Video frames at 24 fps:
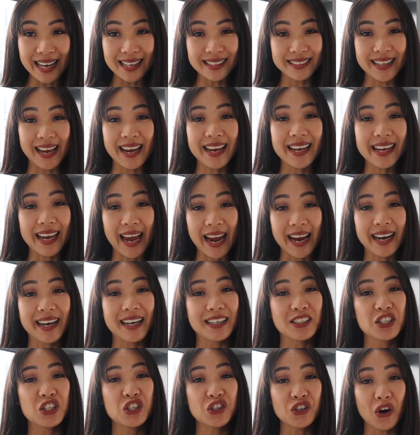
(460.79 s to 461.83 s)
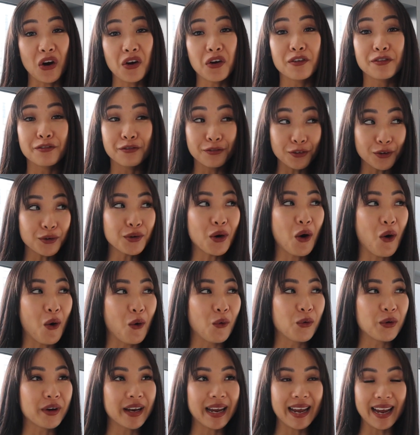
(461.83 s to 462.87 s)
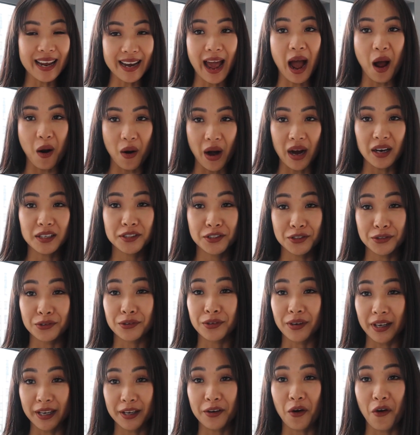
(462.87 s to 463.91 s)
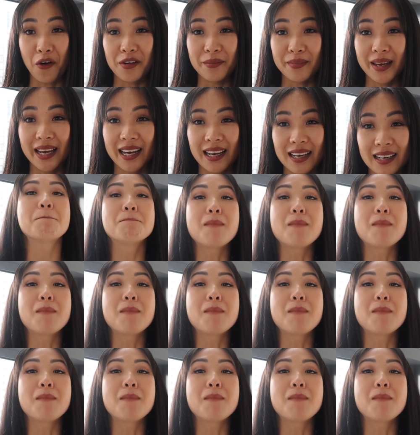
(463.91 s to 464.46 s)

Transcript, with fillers: as they gain a stronger foothold in our actual economy.